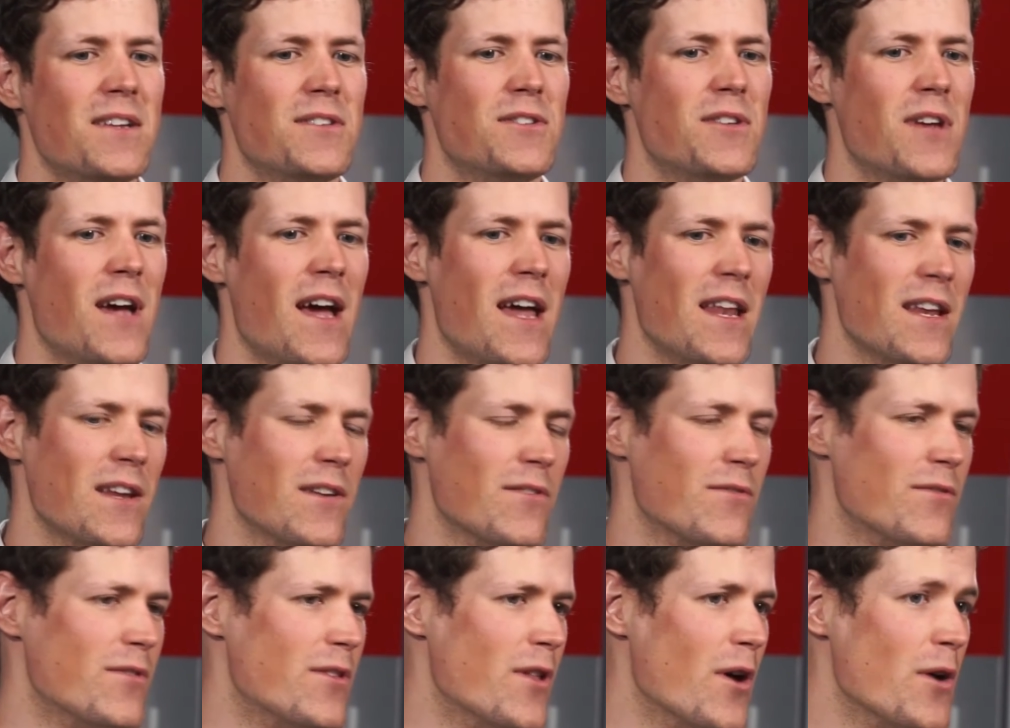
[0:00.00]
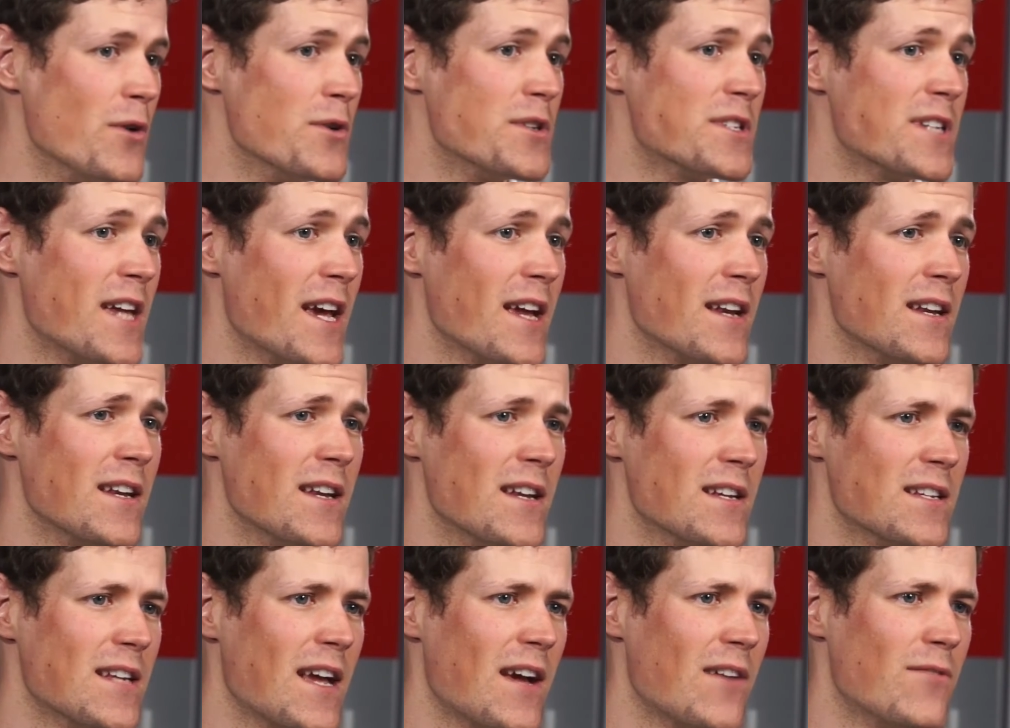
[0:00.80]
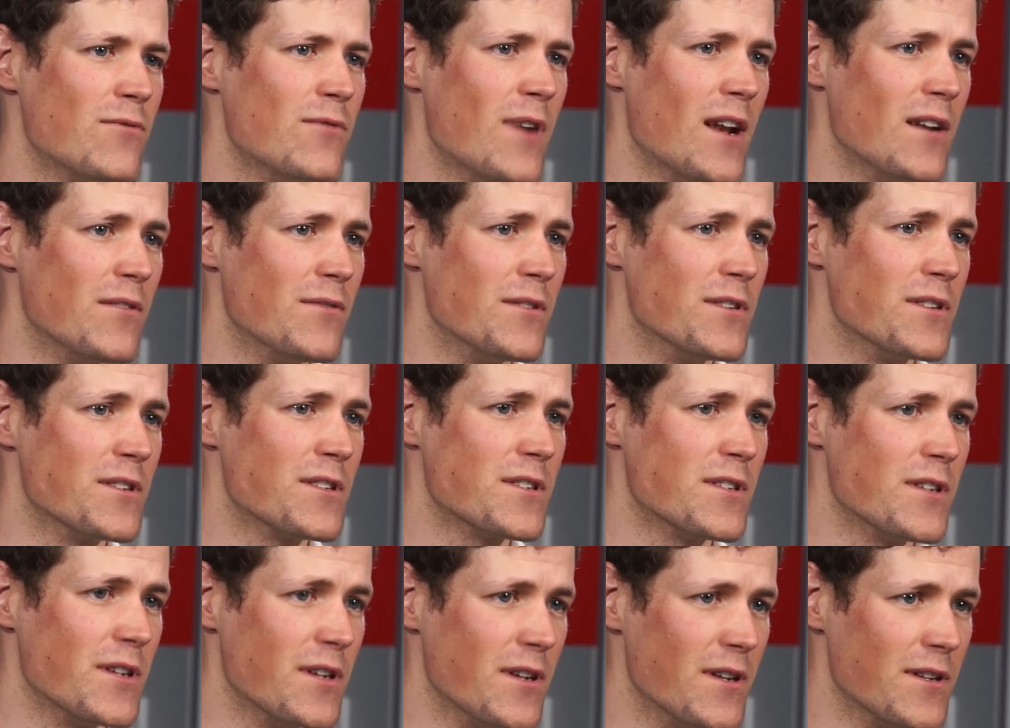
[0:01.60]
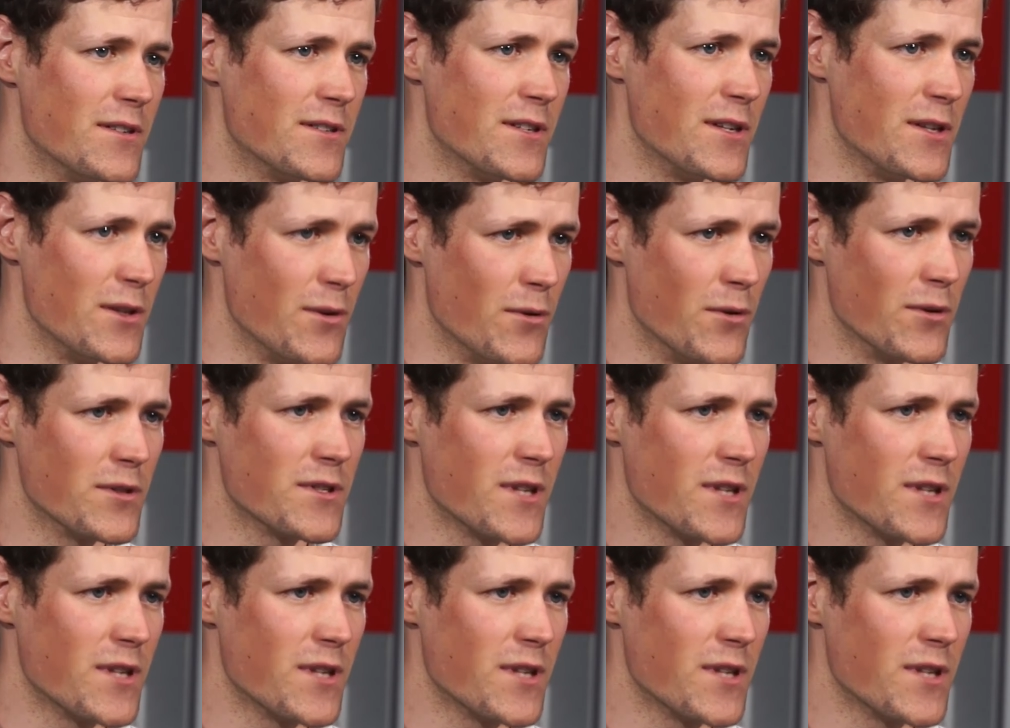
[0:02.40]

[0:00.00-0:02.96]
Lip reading: Do any of those techniques have relevance to your